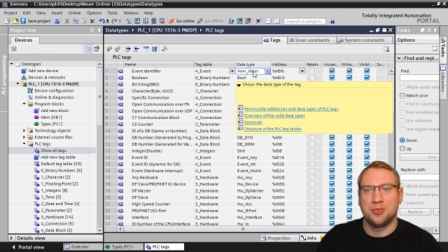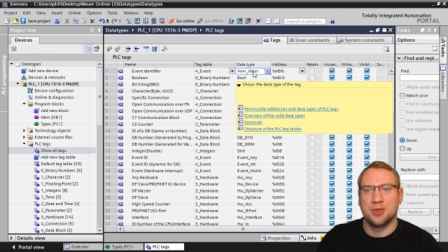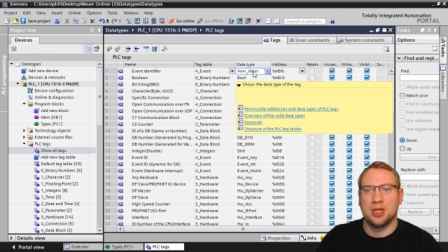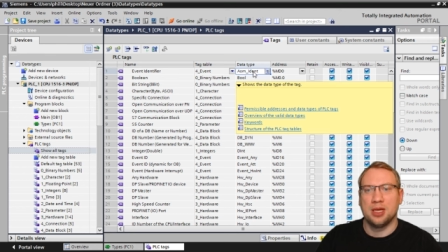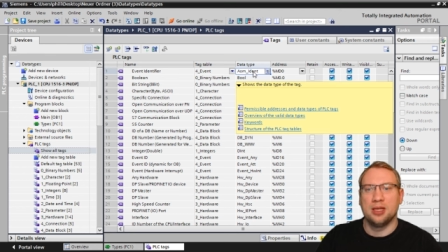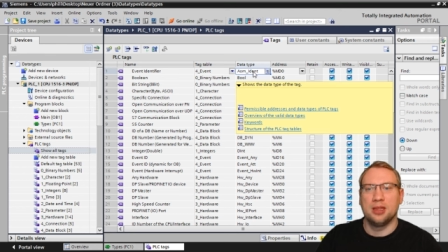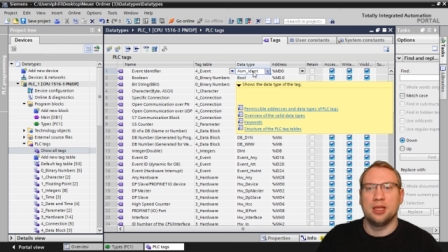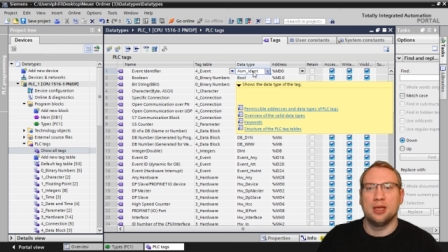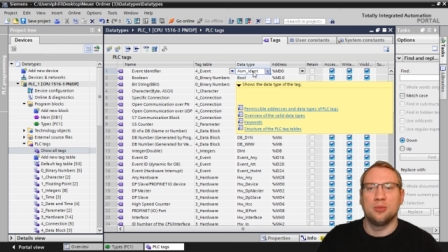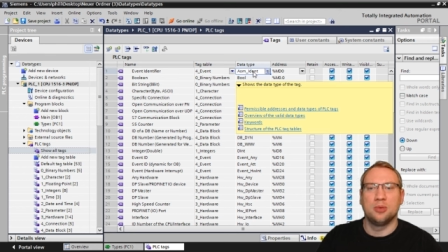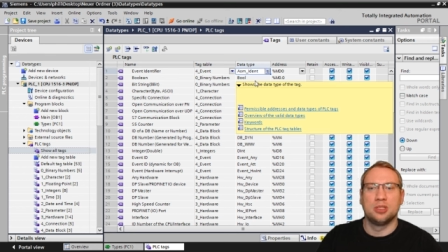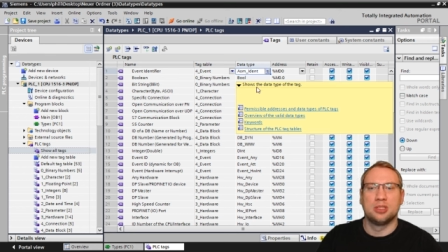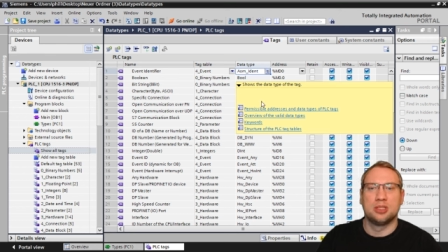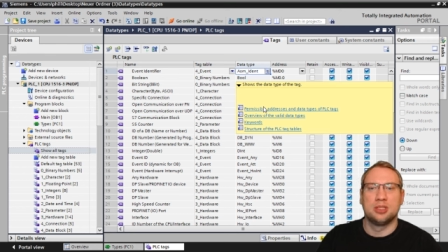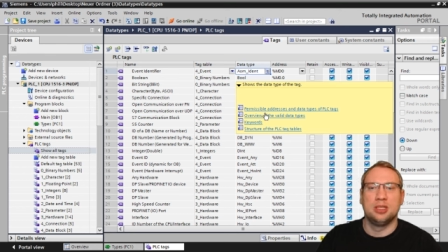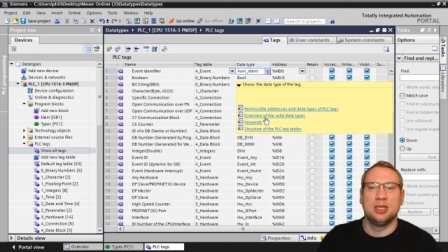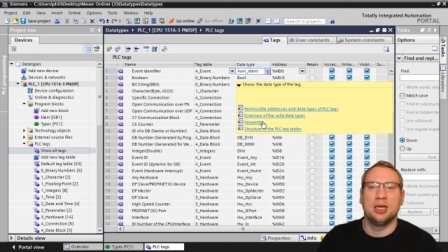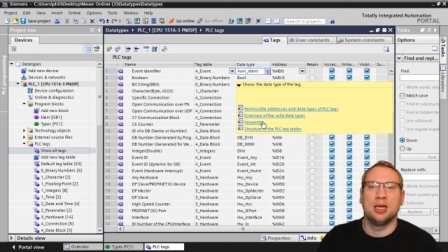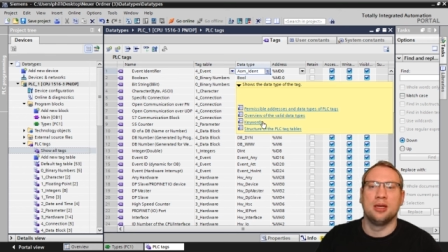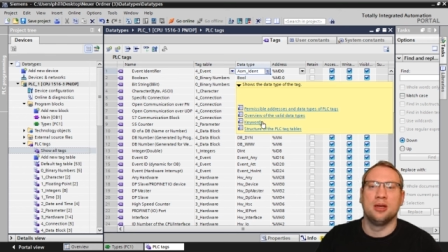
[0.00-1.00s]
And there we
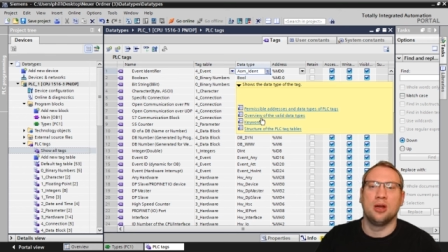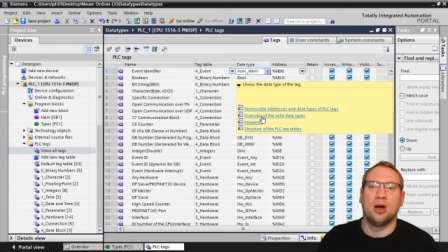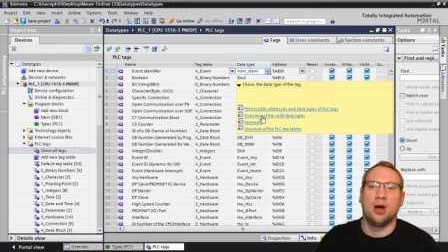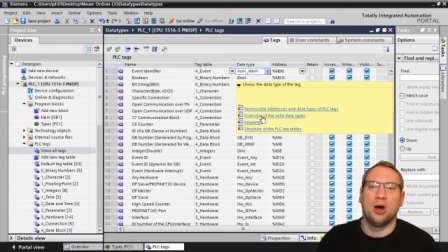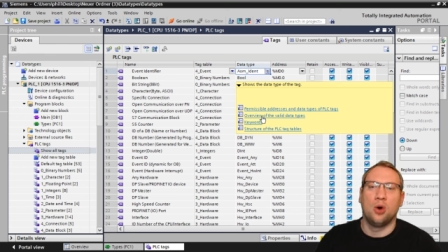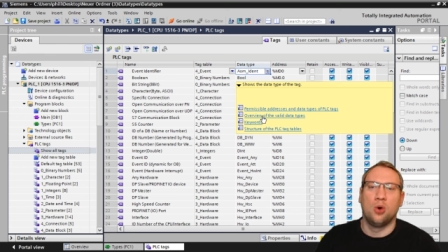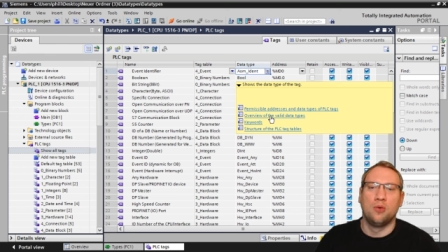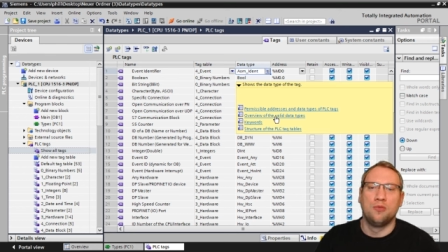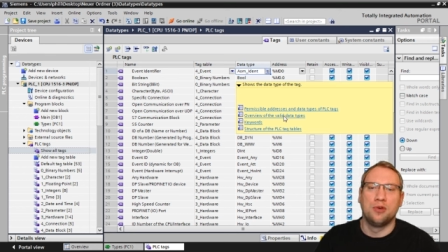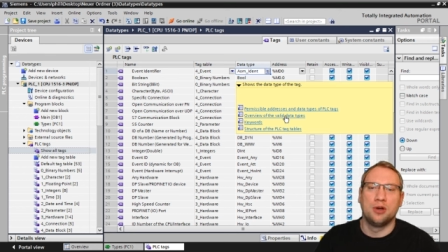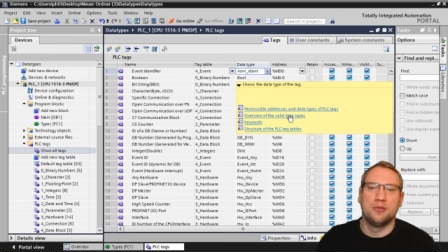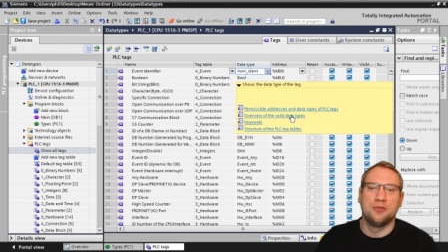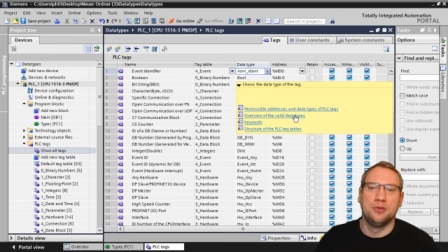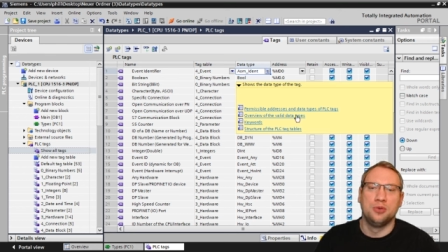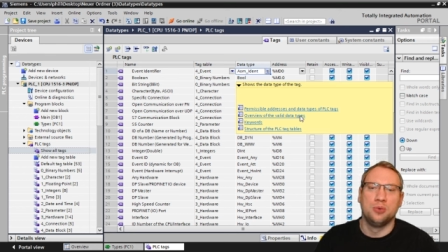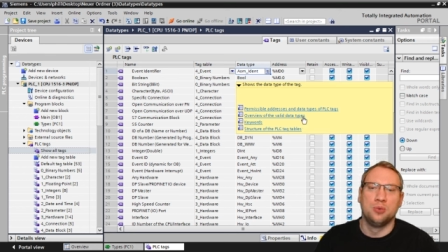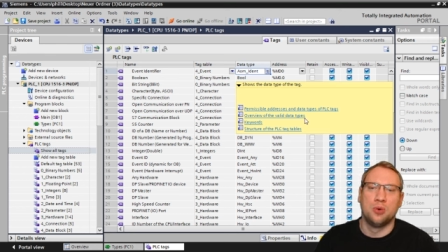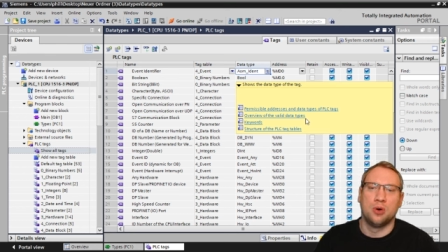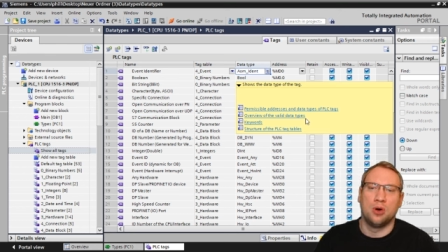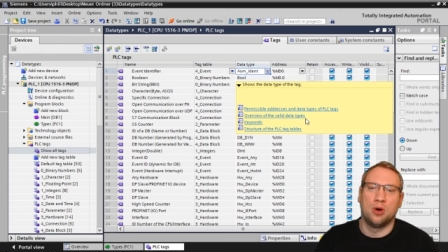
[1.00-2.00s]
see an
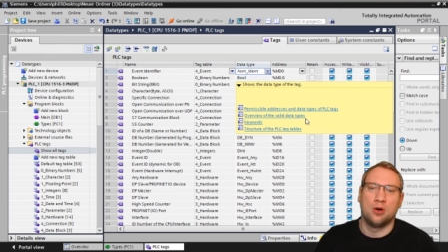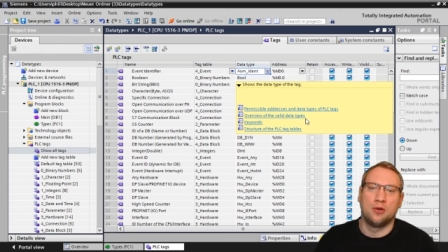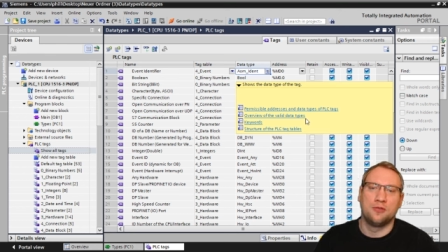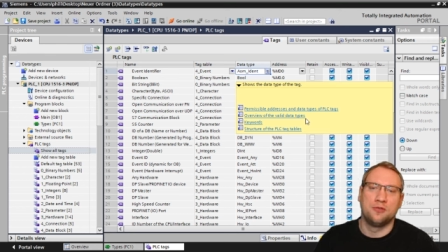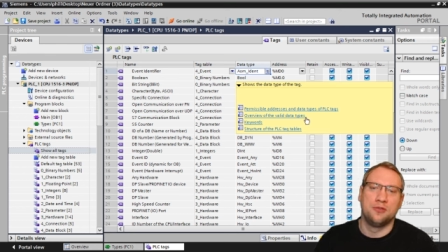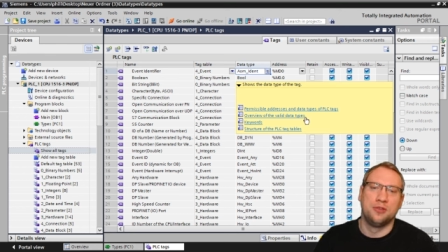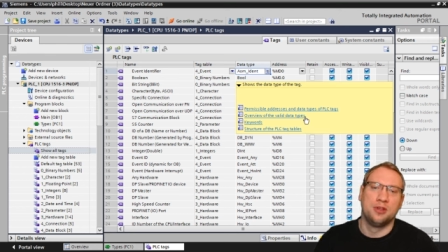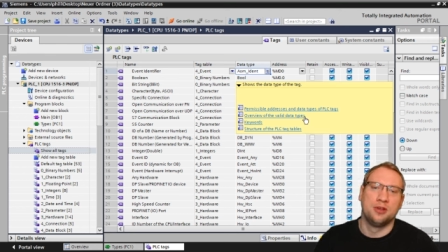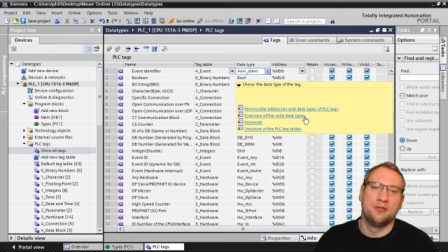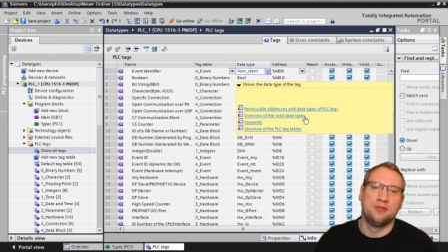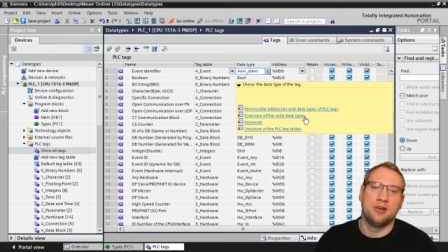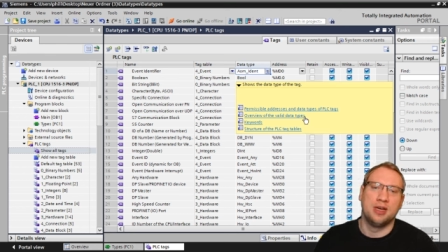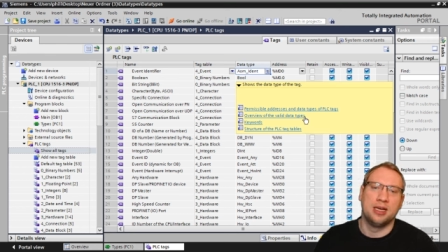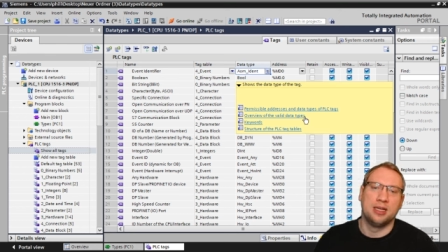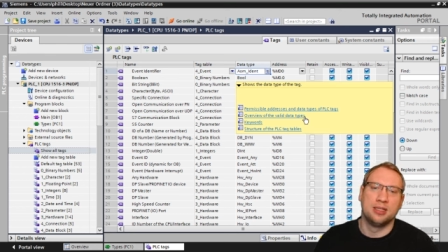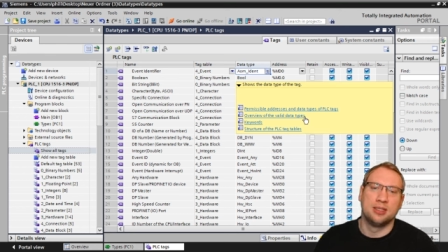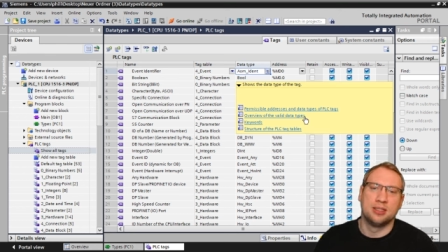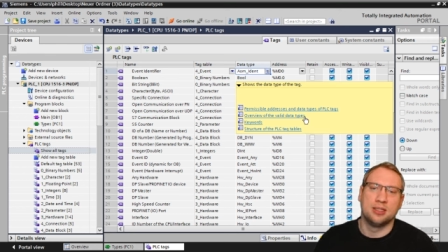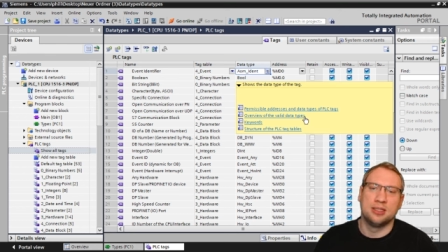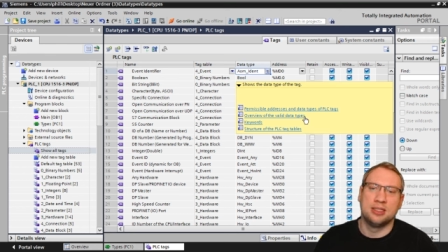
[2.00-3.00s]
overview of the
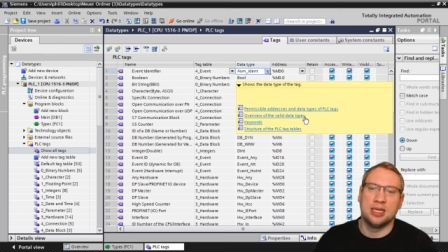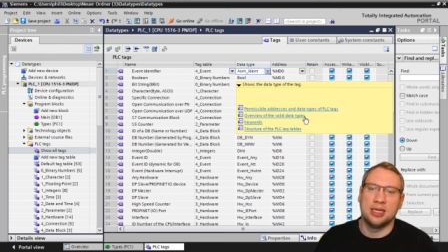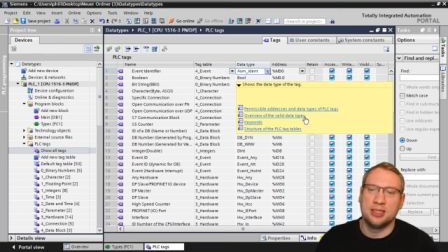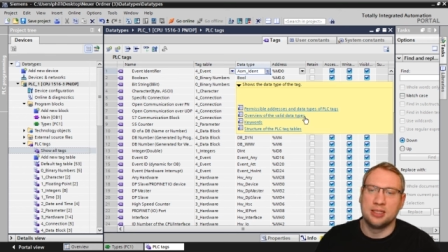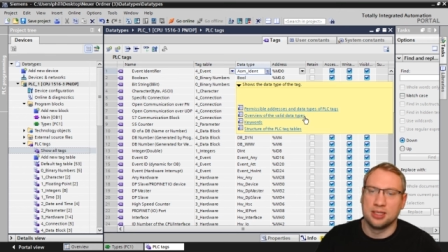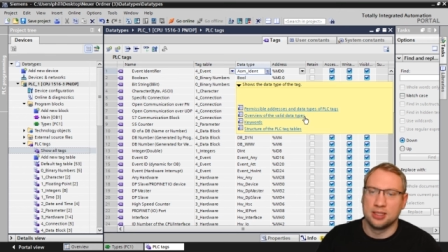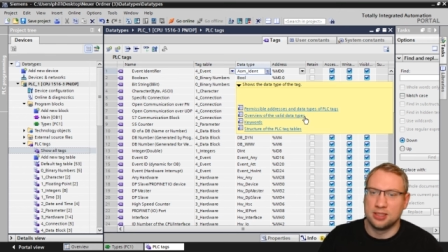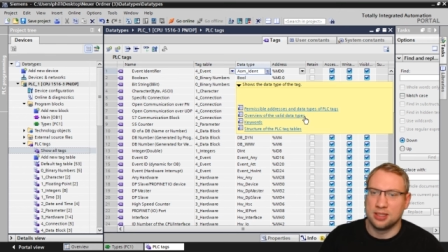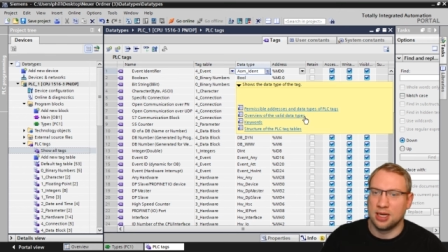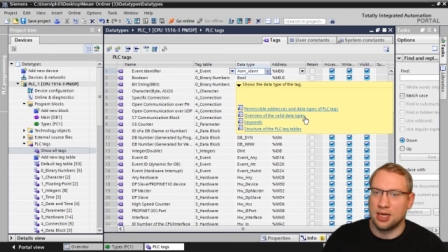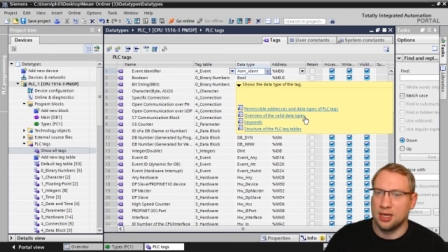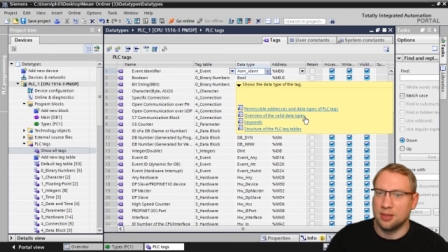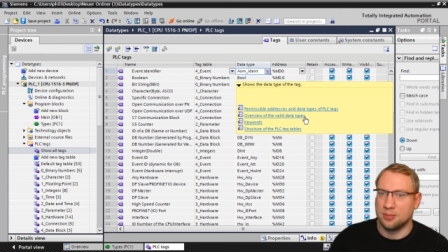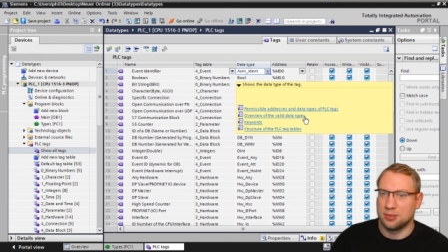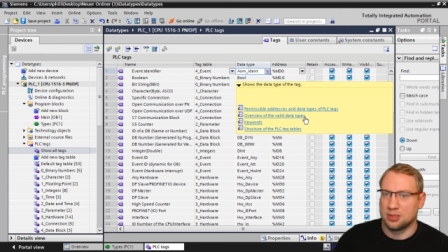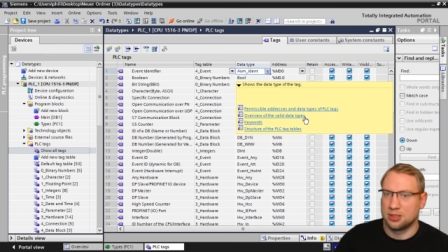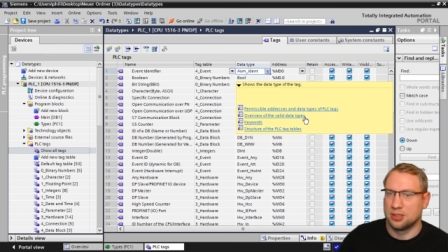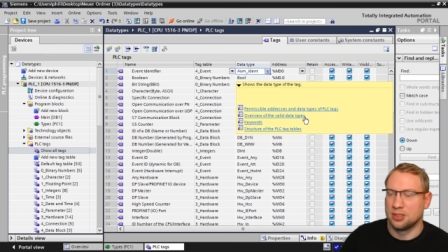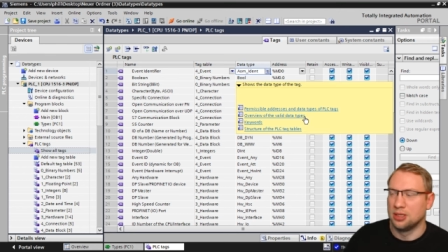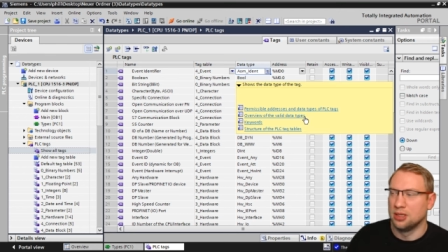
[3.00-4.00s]
valid data
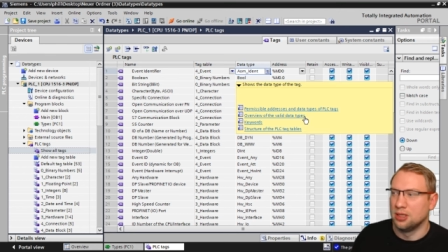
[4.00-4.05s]
types,